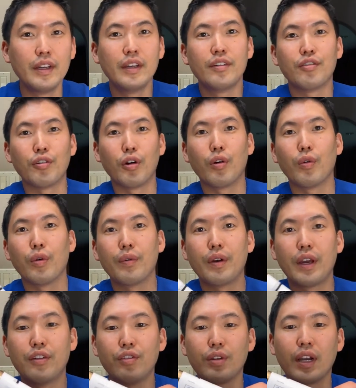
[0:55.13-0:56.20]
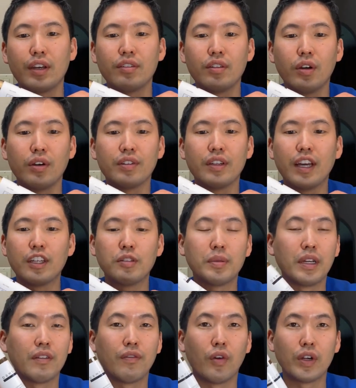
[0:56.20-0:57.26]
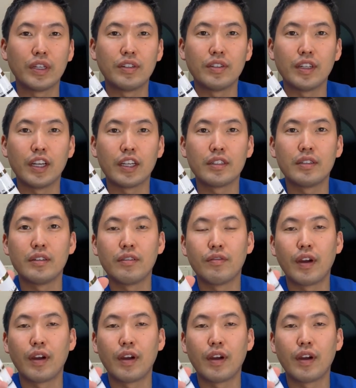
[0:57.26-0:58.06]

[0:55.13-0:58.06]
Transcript: So as you guys know, it's an S P F forty-six.